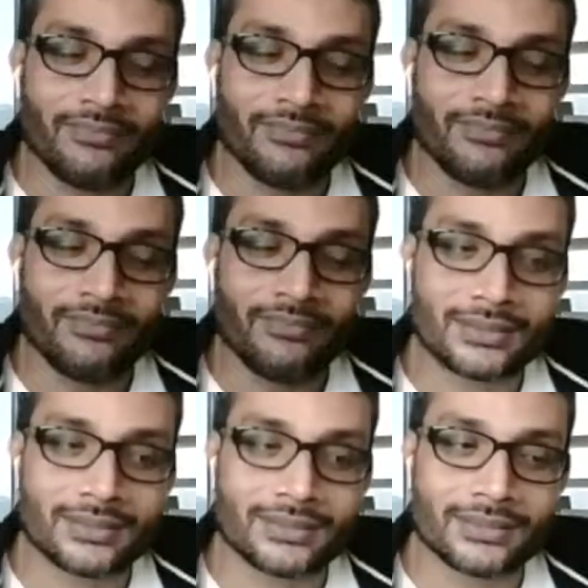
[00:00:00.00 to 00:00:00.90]
been
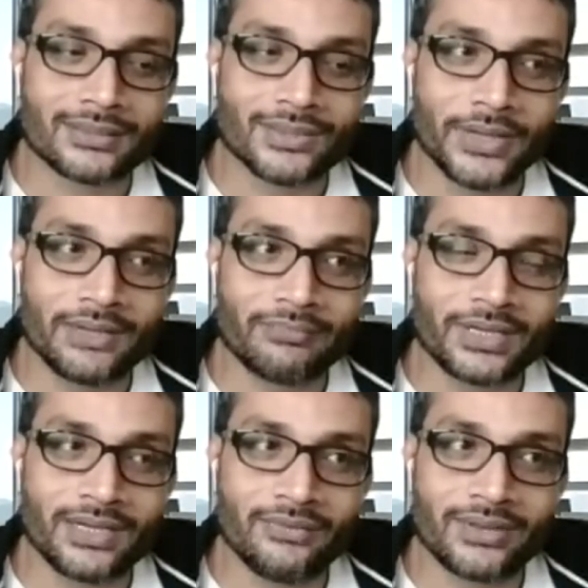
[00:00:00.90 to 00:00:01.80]
doing
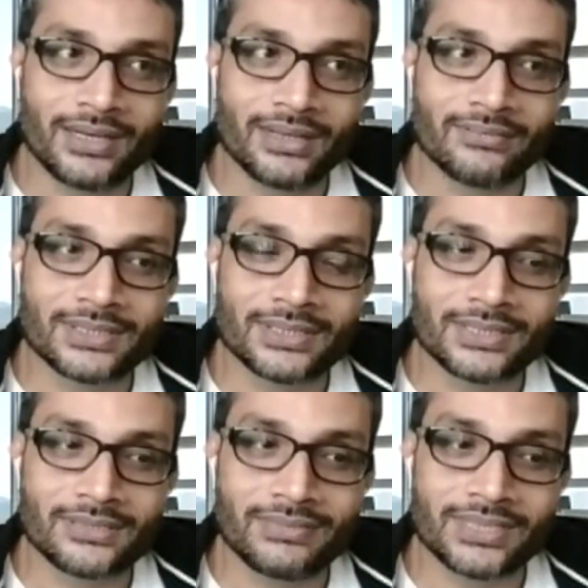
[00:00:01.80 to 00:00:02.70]
pretty well ever
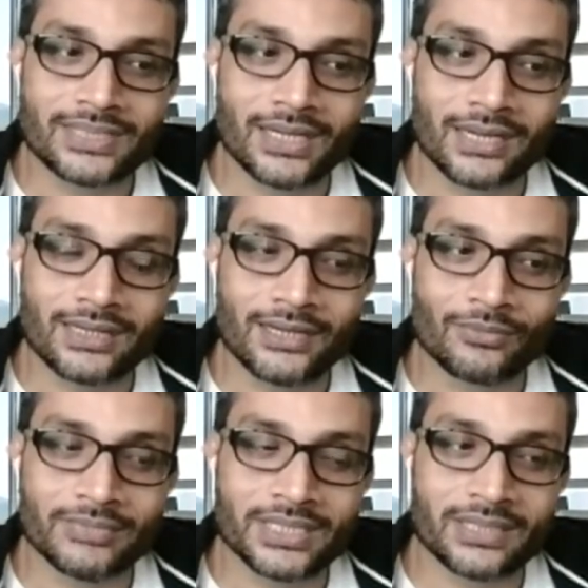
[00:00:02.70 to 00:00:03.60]
since we started.
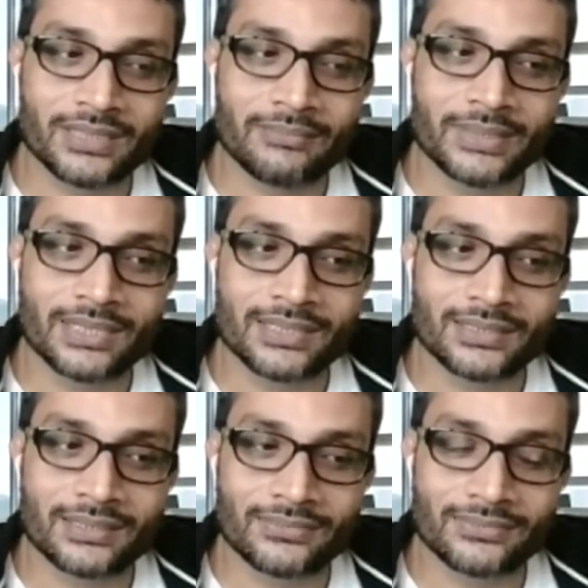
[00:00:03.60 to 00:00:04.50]
Obviously,
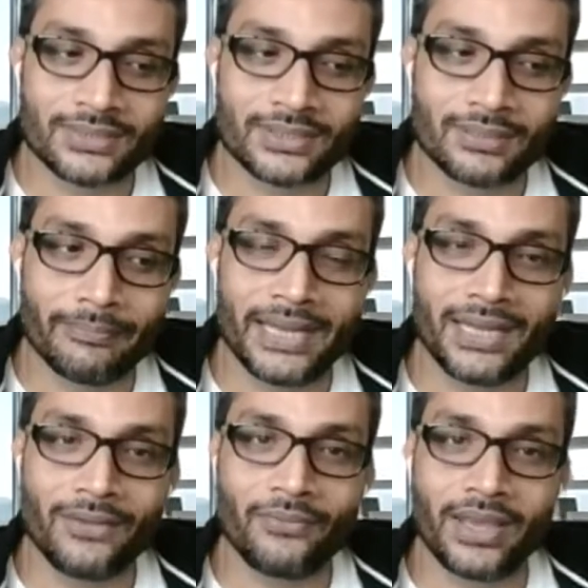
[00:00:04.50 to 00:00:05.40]
because of
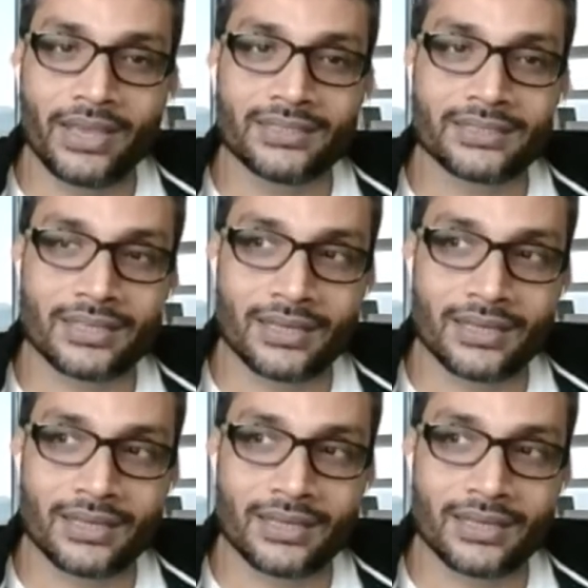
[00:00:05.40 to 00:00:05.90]
many ways.